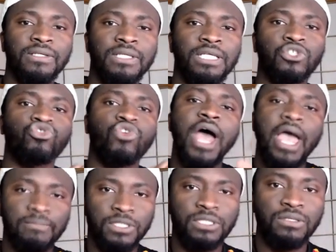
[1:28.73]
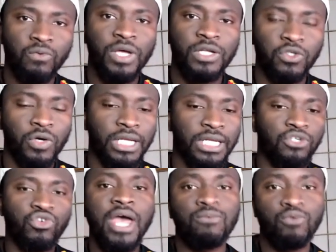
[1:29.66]
the tribes we are talking, the
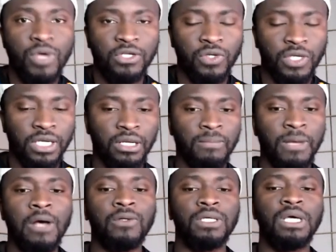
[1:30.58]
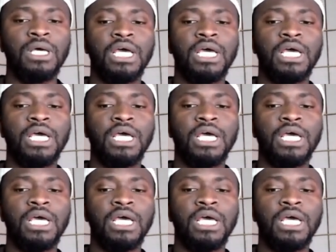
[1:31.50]
tribe we are talking about.